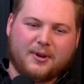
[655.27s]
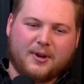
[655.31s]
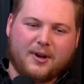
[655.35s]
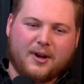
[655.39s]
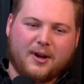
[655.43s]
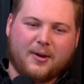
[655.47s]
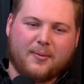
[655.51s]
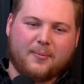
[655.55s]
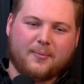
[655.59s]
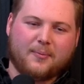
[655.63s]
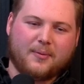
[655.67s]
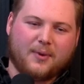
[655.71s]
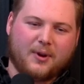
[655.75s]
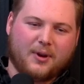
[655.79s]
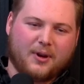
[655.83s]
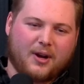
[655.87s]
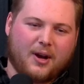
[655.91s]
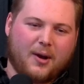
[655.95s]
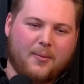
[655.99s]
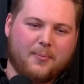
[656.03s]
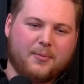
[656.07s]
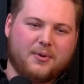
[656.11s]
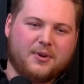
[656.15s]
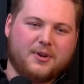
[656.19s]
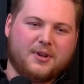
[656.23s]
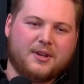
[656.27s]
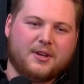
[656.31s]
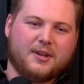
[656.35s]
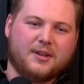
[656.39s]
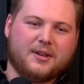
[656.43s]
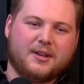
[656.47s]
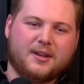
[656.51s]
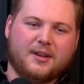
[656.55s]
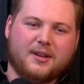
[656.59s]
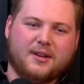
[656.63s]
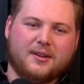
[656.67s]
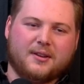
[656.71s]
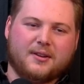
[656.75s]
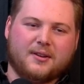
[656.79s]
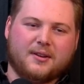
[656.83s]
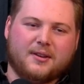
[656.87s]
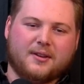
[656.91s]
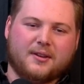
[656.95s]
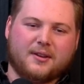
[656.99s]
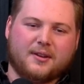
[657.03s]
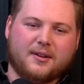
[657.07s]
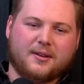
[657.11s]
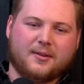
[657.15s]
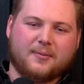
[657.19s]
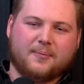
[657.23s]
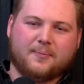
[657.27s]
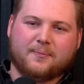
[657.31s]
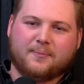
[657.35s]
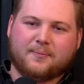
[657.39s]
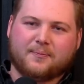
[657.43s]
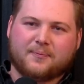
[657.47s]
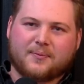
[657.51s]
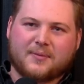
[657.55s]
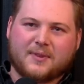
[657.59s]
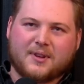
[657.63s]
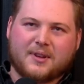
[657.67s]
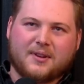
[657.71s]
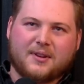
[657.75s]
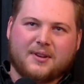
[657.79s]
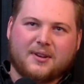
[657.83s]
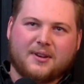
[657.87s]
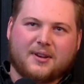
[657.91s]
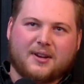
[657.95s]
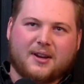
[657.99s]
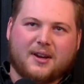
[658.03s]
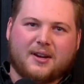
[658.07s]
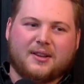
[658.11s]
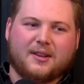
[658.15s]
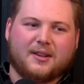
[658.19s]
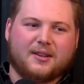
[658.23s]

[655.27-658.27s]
a company in kind